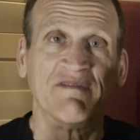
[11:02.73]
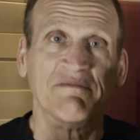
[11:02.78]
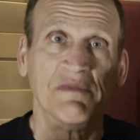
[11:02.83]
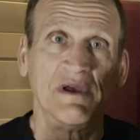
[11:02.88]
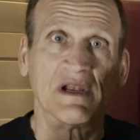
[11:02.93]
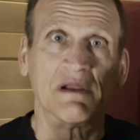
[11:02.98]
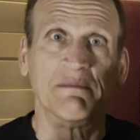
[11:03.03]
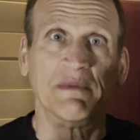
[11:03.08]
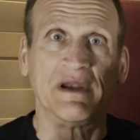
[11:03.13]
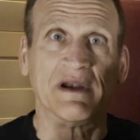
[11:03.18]

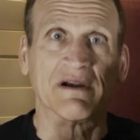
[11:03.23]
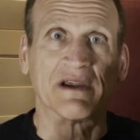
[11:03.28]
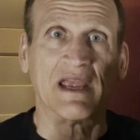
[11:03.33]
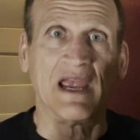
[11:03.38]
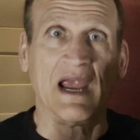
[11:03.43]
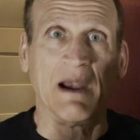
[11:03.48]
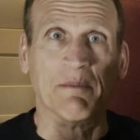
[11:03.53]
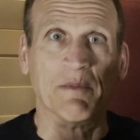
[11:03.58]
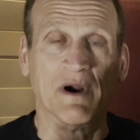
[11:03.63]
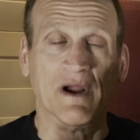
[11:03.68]
millimeter
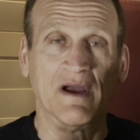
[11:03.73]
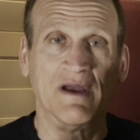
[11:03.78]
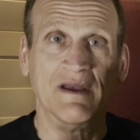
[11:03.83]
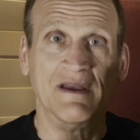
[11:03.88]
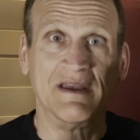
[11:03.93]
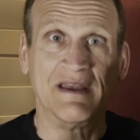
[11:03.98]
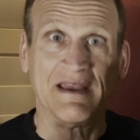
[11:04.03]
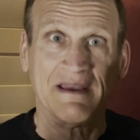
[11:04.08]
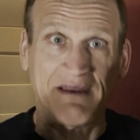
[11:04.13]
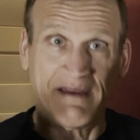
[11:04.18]
camera,
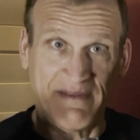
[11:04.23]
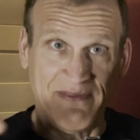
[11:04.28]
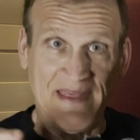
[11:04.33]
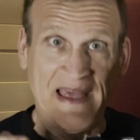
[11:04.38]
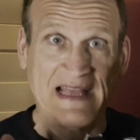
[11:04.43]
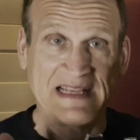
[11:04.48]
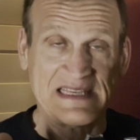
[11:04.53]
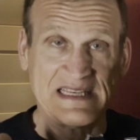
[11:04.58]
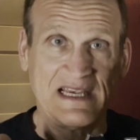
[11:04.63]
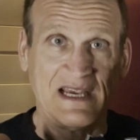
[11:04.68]
and
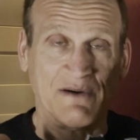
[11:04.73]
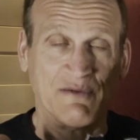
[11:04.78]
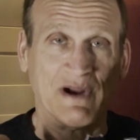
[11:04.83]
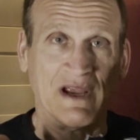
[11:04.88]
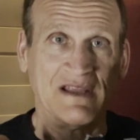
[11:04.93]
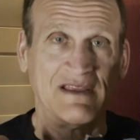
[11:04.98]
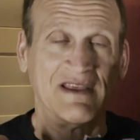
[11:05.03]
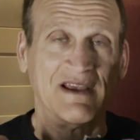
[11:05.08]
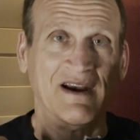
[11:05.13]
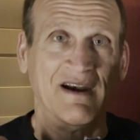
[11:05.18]
that's it
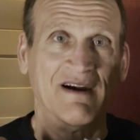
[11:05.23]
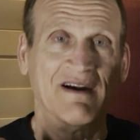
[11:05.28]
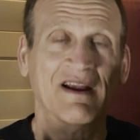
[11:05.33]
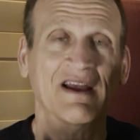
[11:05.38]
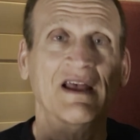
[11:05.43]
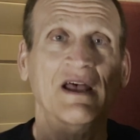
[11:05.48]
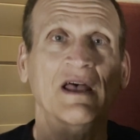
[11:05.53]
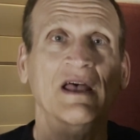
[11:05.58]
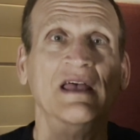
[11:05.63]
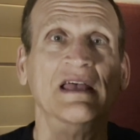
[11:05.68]
right there,
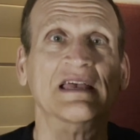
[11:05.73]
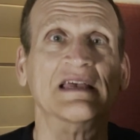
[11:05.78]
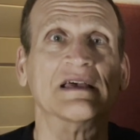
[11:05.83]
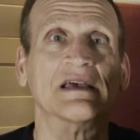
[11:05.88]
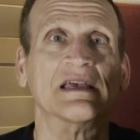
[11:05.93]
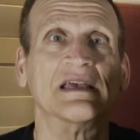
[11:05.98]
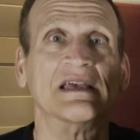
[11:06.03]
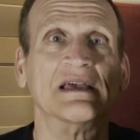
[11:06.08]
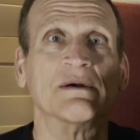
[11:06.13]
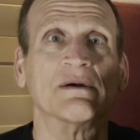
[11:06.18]

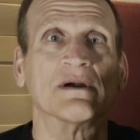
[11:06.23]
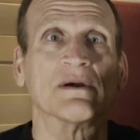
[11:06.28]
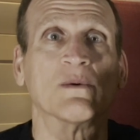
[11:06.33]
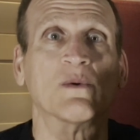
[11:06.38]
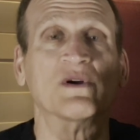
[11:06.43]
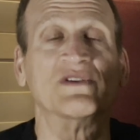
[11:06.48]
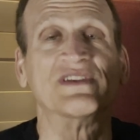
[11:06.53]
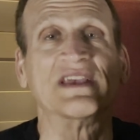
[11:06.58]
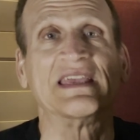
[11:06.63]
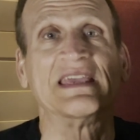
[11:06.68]

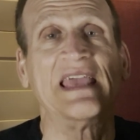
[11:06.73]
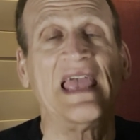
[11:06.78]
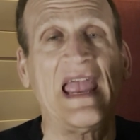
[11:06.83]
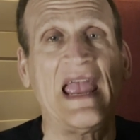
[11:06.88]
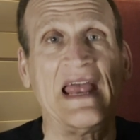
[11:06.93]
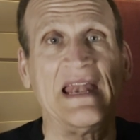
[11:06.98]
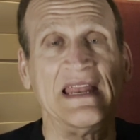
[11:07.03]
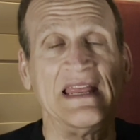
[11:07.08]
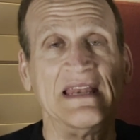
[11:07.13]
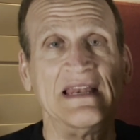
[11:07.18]
was a
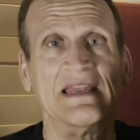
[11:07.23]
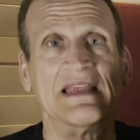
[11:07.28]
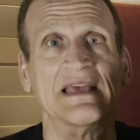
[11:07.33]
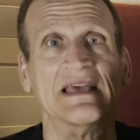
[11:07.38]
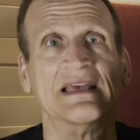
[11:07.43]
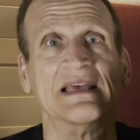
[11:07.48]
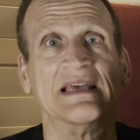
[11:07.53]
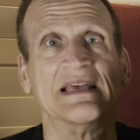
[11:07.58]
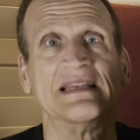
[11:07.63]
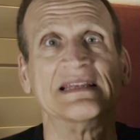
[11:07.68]
Canon
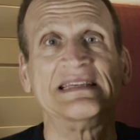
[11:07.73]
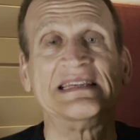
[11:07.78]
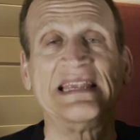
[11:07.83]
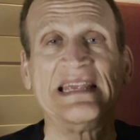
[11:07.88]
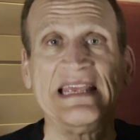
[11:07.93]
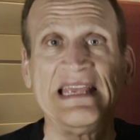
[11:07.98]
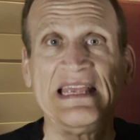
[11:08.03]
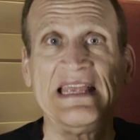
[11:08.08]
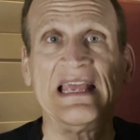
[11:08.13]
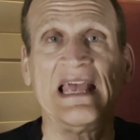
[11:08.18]

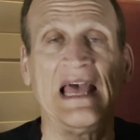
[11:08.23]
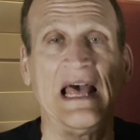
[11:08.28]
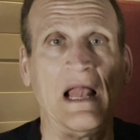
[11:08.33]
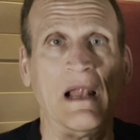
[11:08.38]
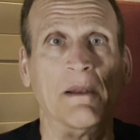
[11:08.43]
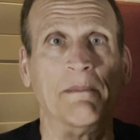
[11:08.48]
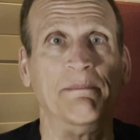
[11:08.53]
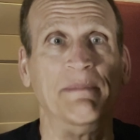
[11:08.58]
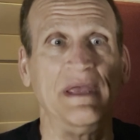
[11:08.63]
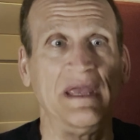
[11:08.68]

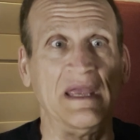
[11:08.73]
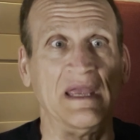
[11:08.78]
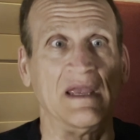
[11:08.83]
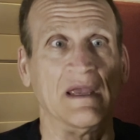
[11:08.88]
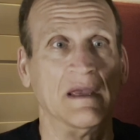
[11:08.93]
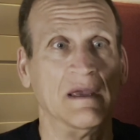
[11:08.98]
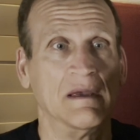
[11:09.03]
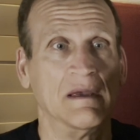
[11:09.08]
TLB.